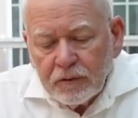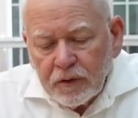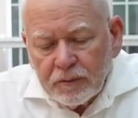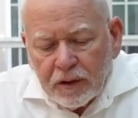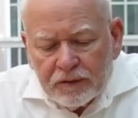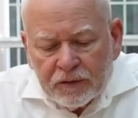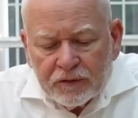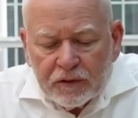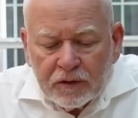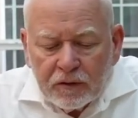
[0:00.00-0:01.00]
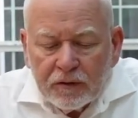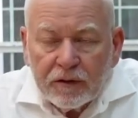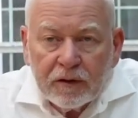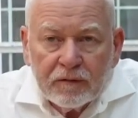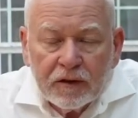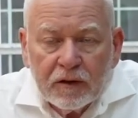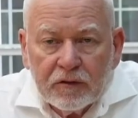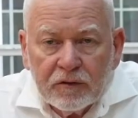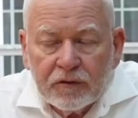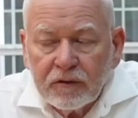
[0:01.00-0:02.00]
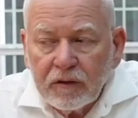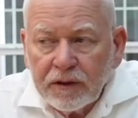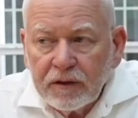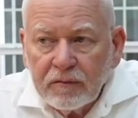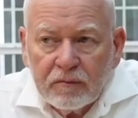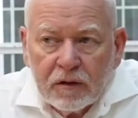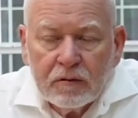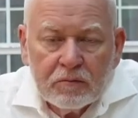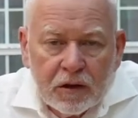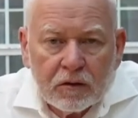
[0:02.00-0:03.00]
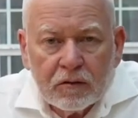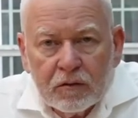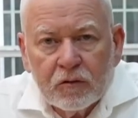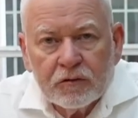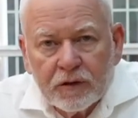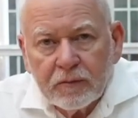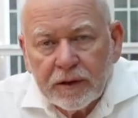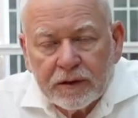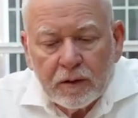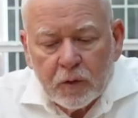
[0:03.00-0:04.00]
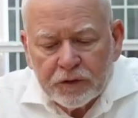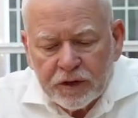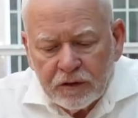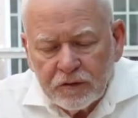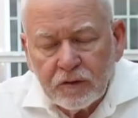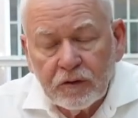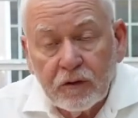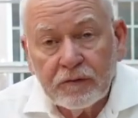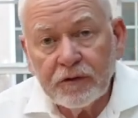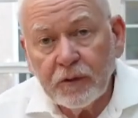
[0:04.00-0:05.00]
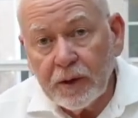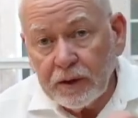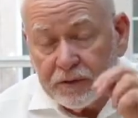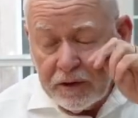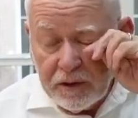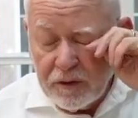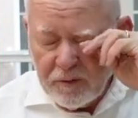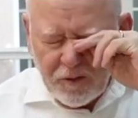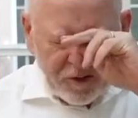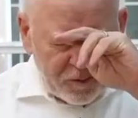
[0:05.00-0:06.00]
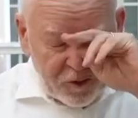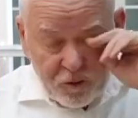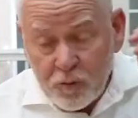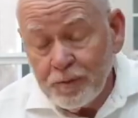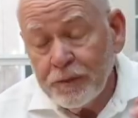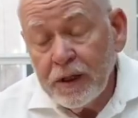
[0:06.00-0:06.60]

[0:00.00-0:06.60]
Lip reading: Sometimes it's a good thing if the kids like, to do something like that. Most kids are nervous about standing in front of a group,